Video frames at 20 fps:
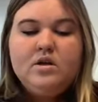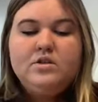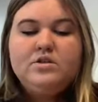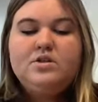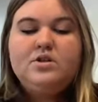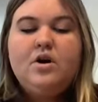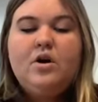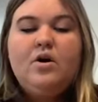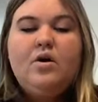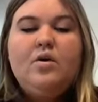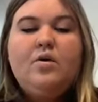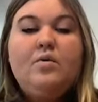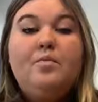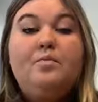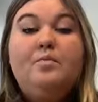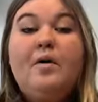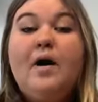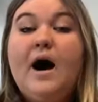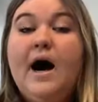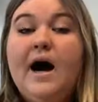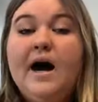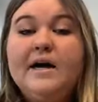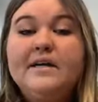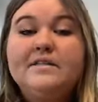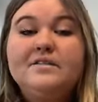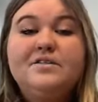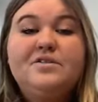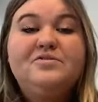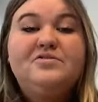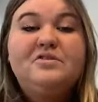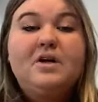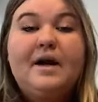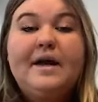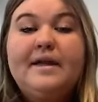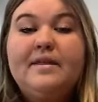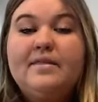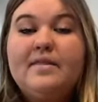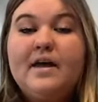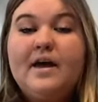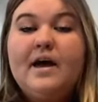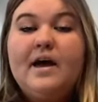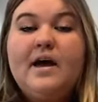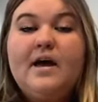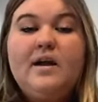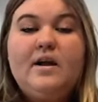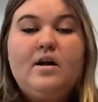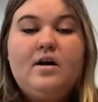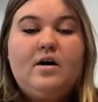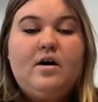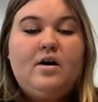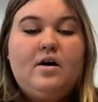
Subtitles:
So pause, write that,